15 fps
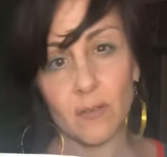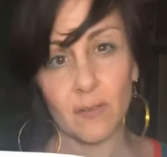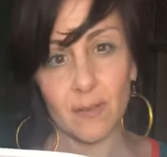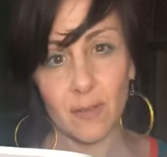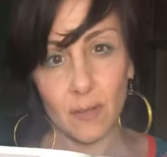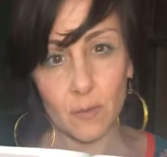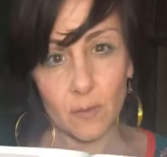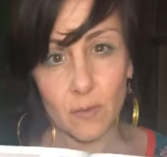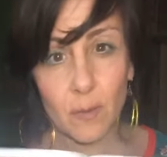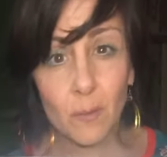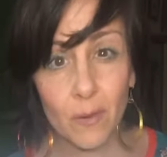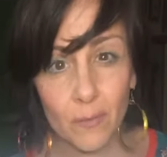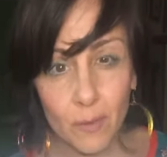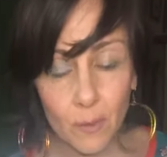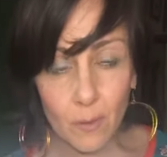because I know some
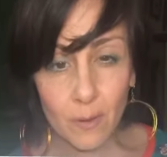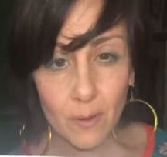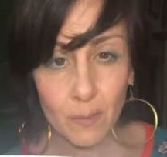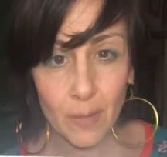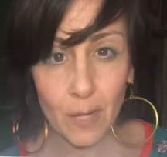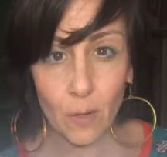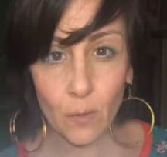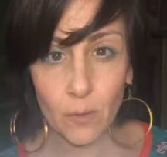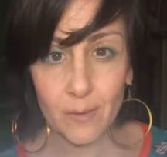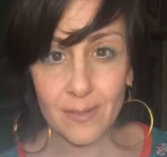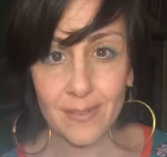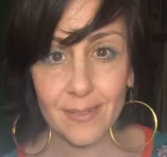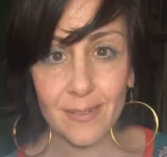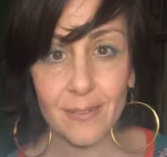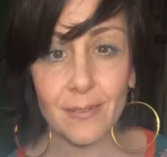of you are in my
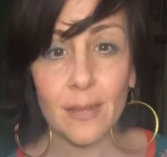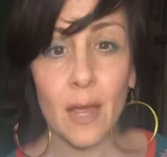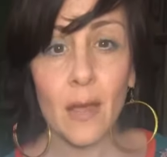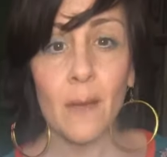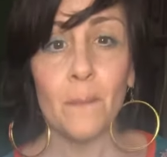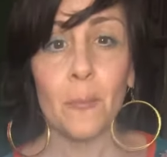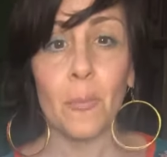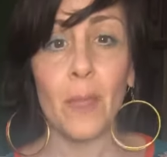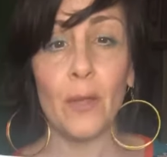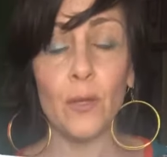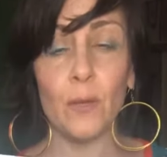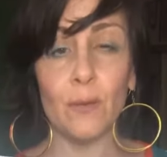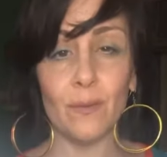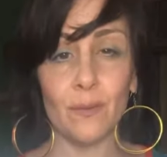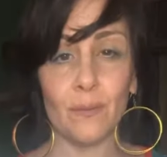courses and
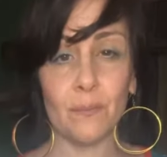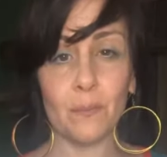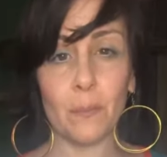you're